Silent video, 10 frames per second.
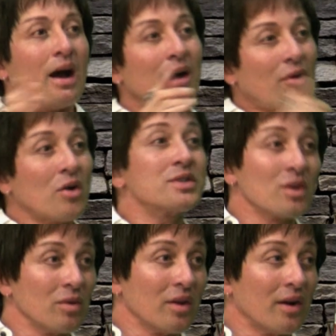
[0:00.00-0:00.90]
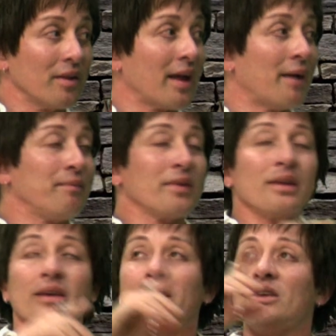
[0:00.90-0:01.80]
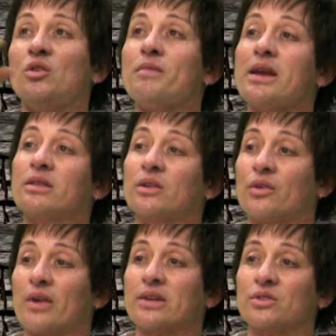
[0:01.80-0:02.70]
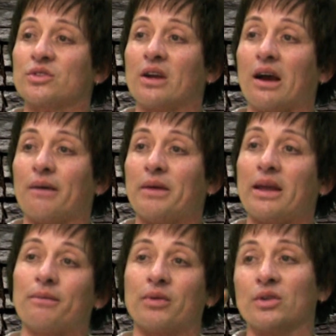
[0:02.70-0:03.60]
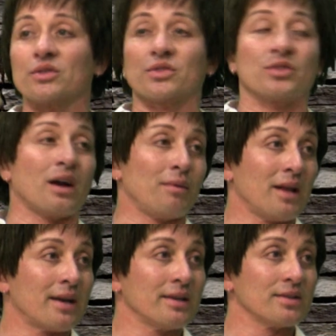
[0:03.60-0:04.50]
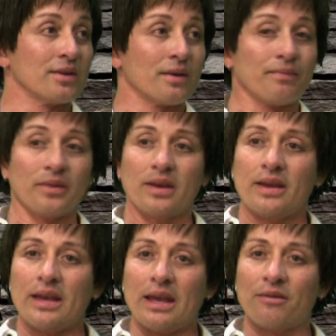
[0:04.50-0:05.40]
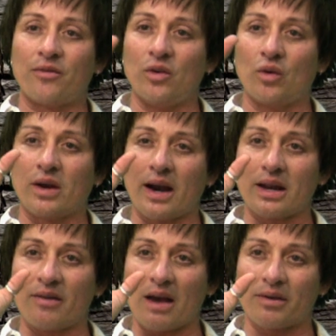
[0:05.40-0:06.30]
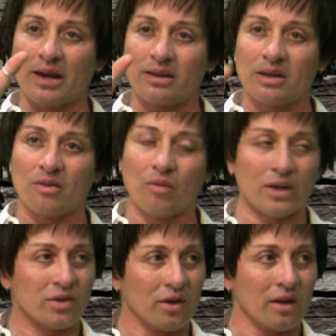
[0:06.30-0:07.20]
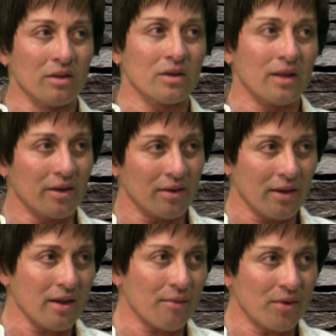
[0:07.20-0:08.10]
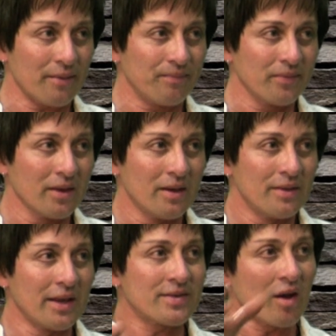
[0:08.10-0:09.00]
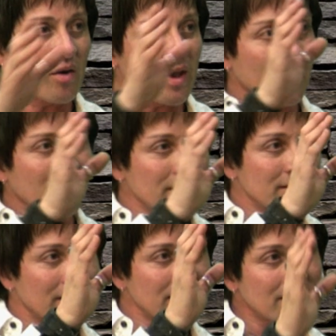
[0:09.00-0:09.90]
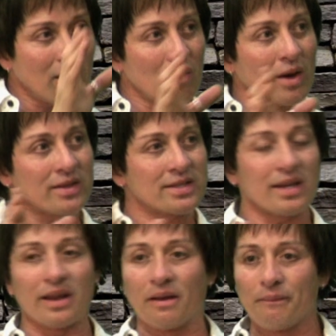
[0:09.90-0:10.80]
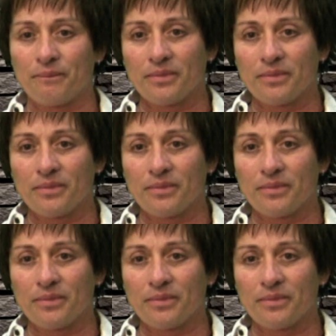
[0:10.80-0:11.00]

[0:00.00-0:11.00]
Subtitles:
I've also learned that you make the director's job and the producer's job a lot easier if you kind of have an idea of what you're going to look like on camera. They say, okay, listen, this is how I want the scene.